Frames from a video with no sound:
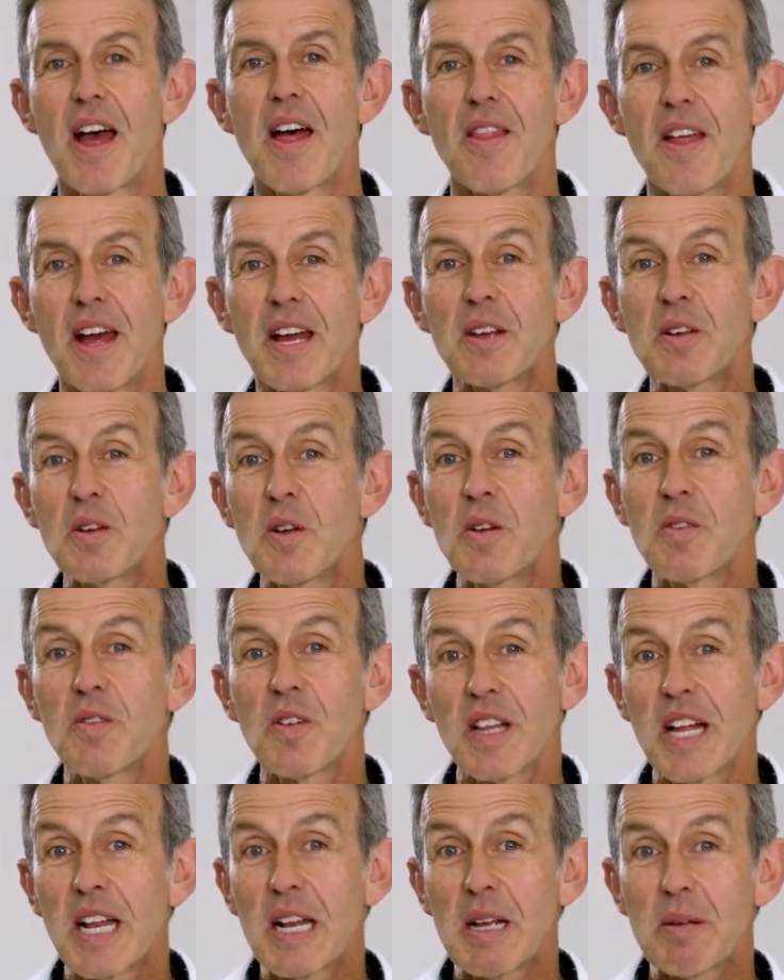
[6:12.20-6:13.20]
Thank you for
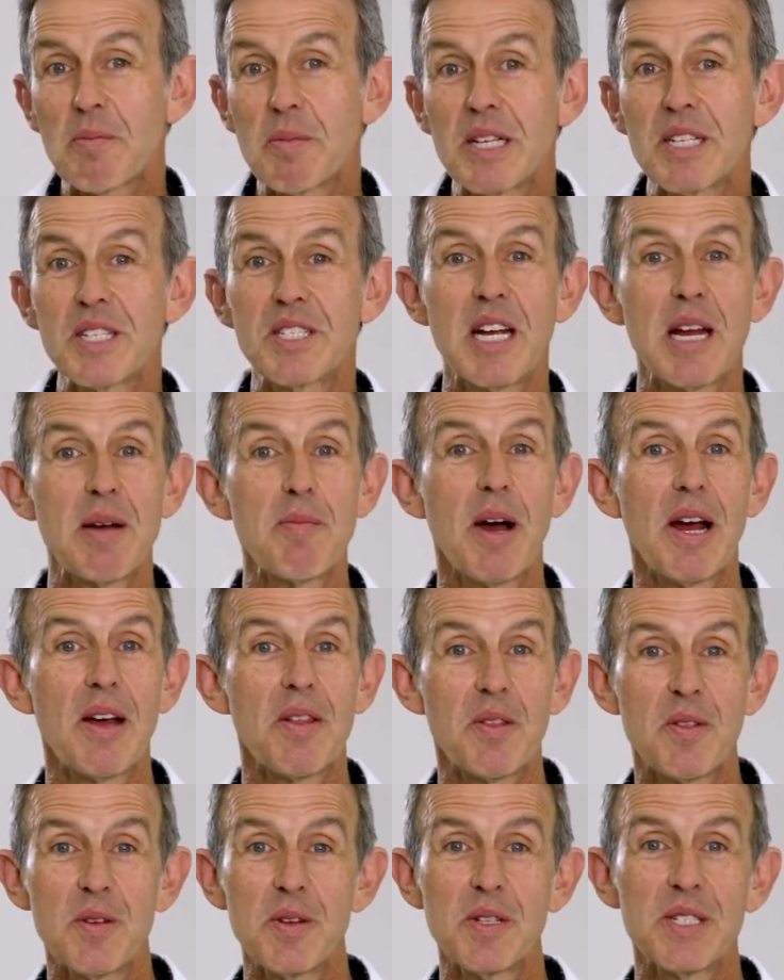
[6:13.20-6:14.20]
letting me share my
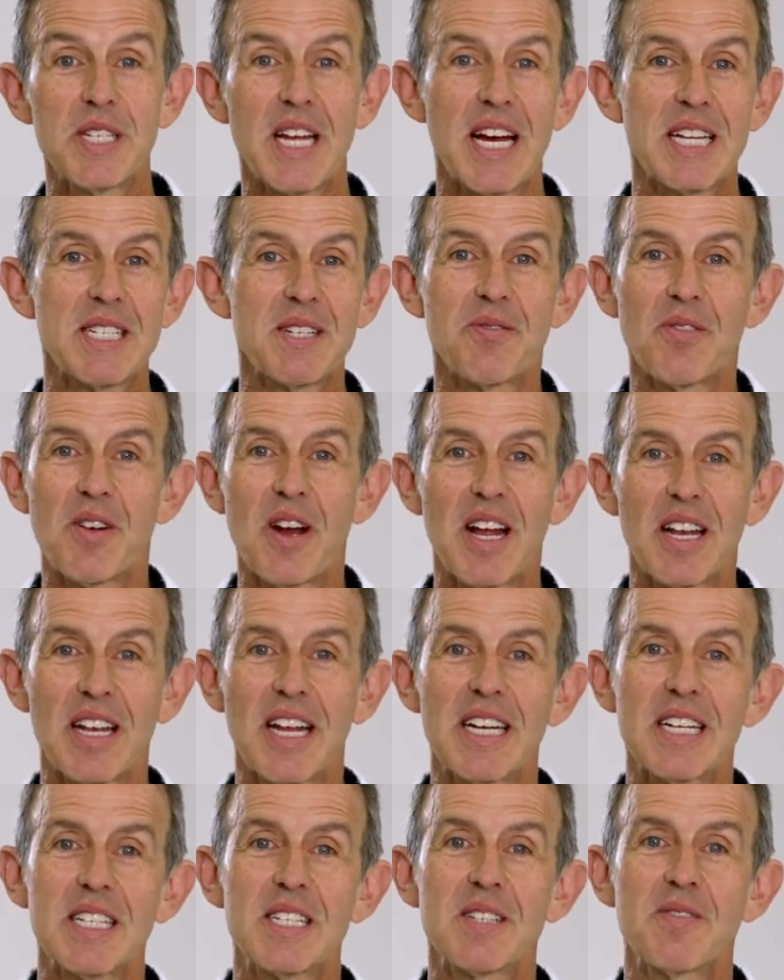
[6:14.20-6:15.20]
enthusiasm for our
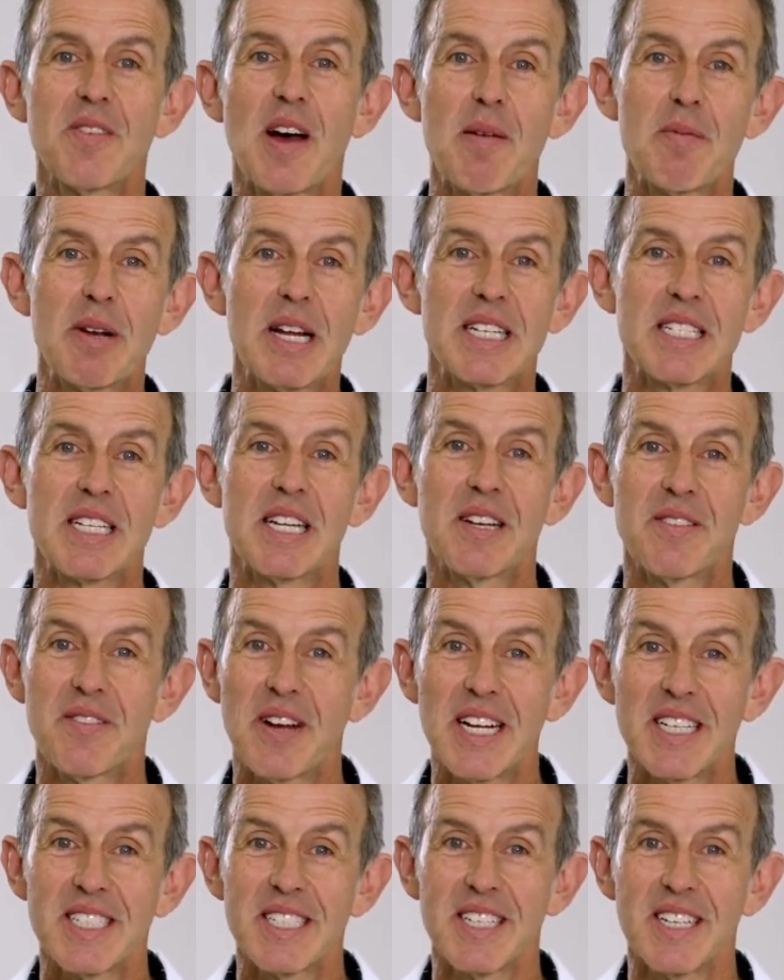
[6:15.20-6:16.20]
latest Pharmanex
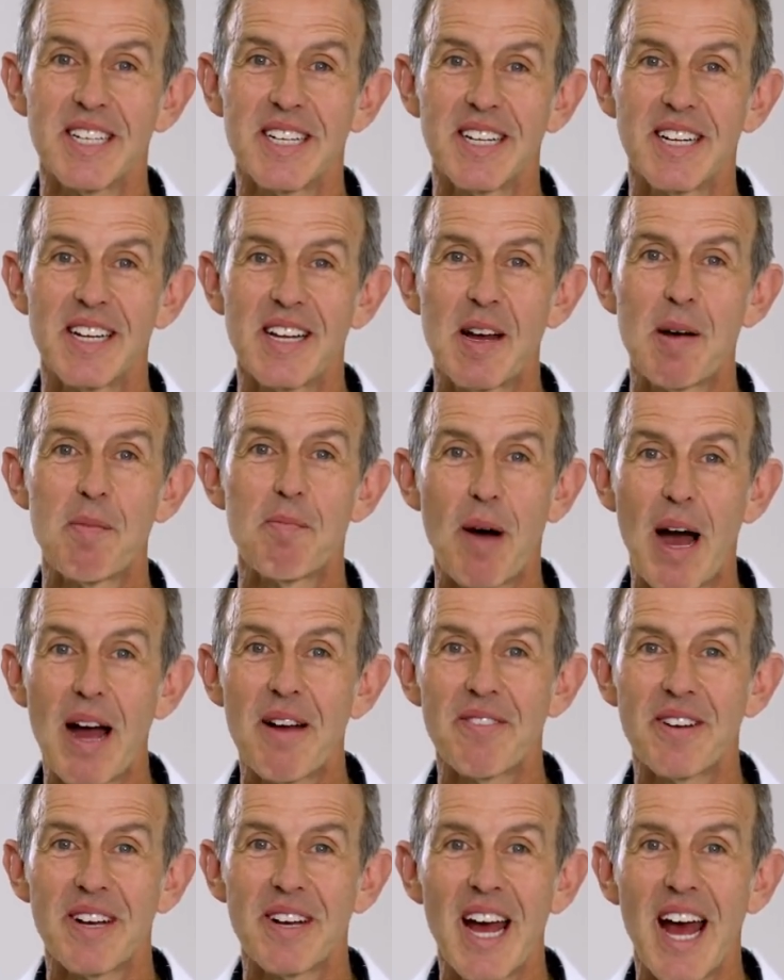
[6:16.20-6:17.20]
innovation. Bye
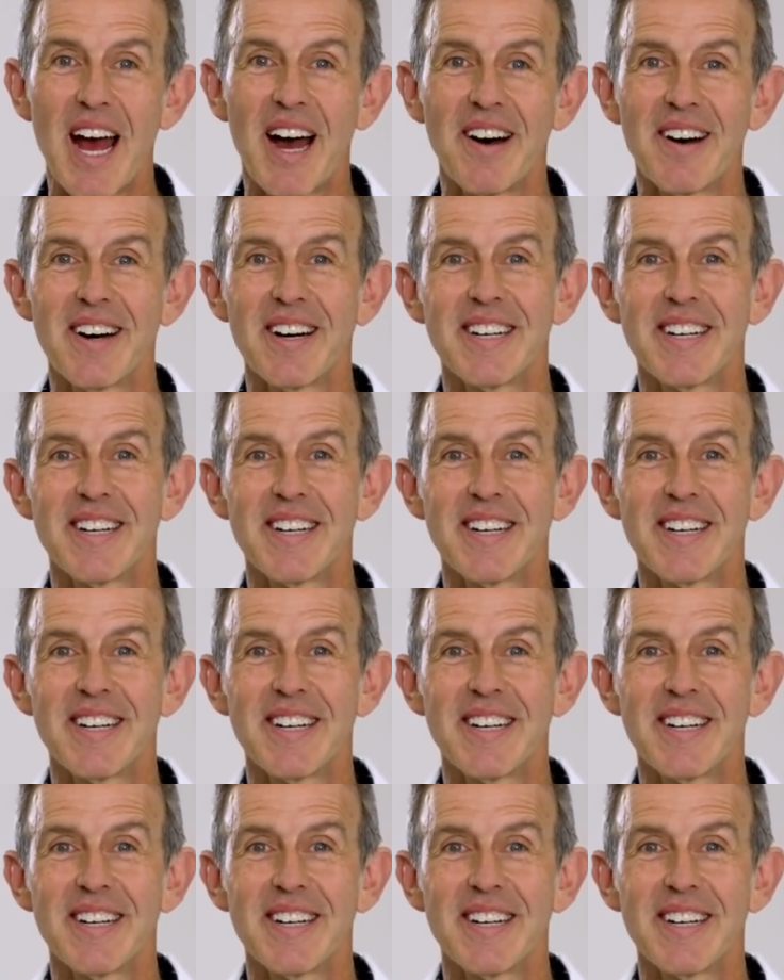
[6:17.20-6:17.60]
for now.